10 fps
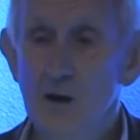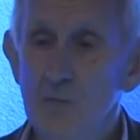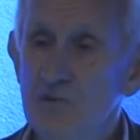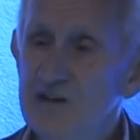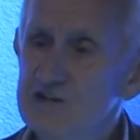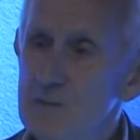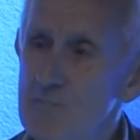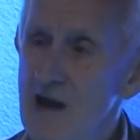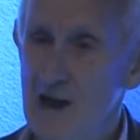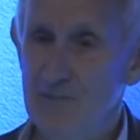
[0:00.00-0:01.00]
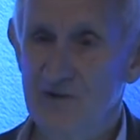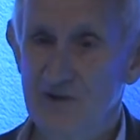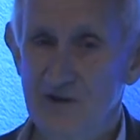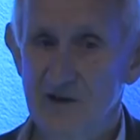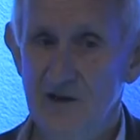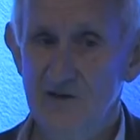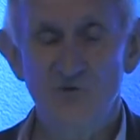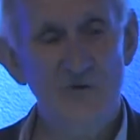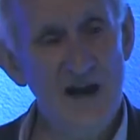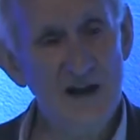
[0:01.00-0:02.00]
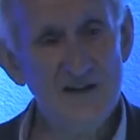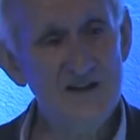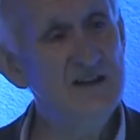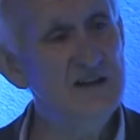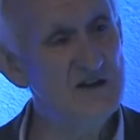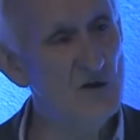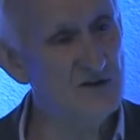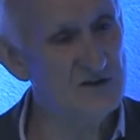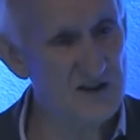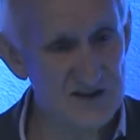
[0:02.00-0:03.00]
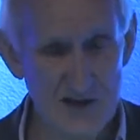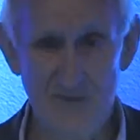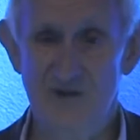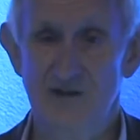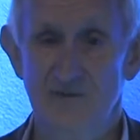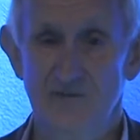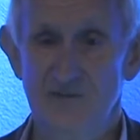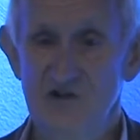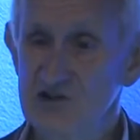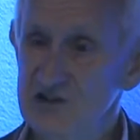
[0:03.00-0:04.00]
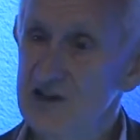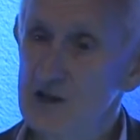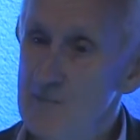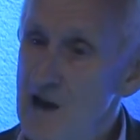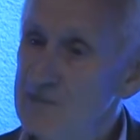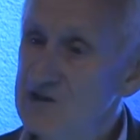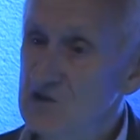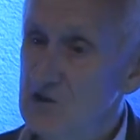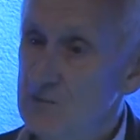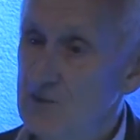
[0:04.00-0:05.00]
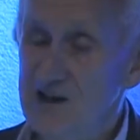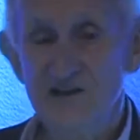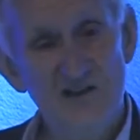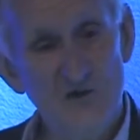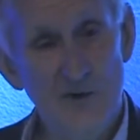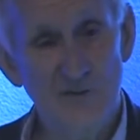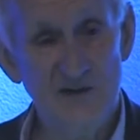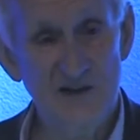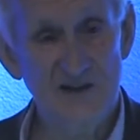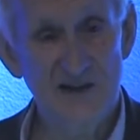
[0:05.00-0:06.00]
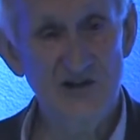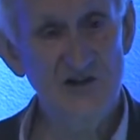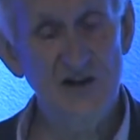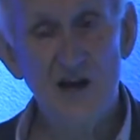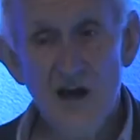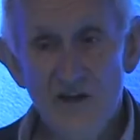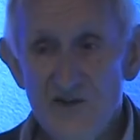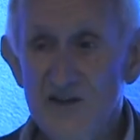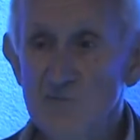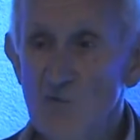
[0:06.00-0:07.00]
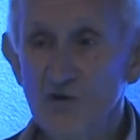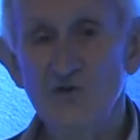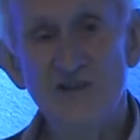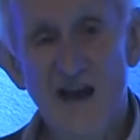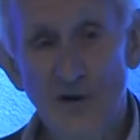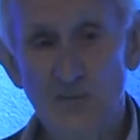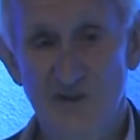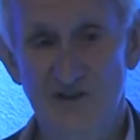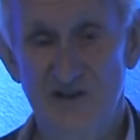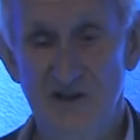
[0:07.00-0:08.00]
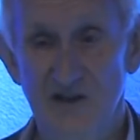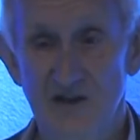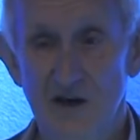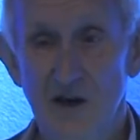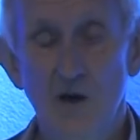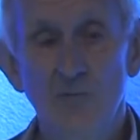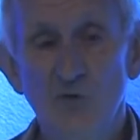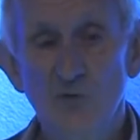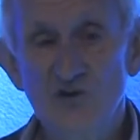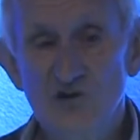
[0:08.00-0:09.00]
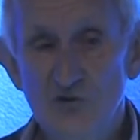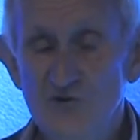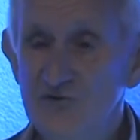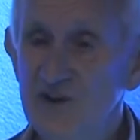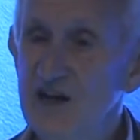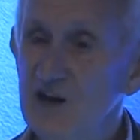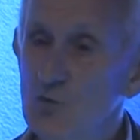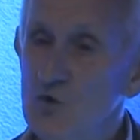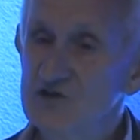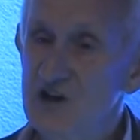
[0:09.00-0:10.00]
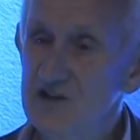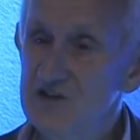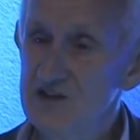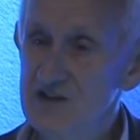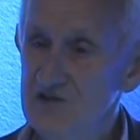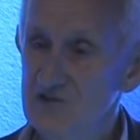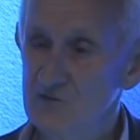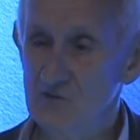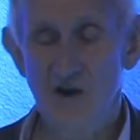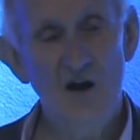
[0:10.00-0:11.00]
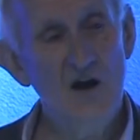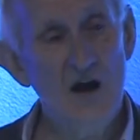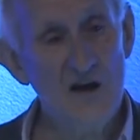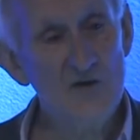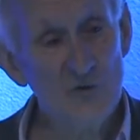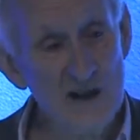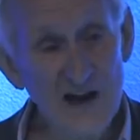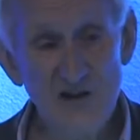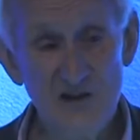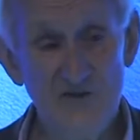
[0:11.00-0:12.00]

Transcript: But it's a map. The reality is not the same thing. Just like a map is not the place, it's a representation. These models help us think, but we shouldn't forget what's underneath them. And the reality of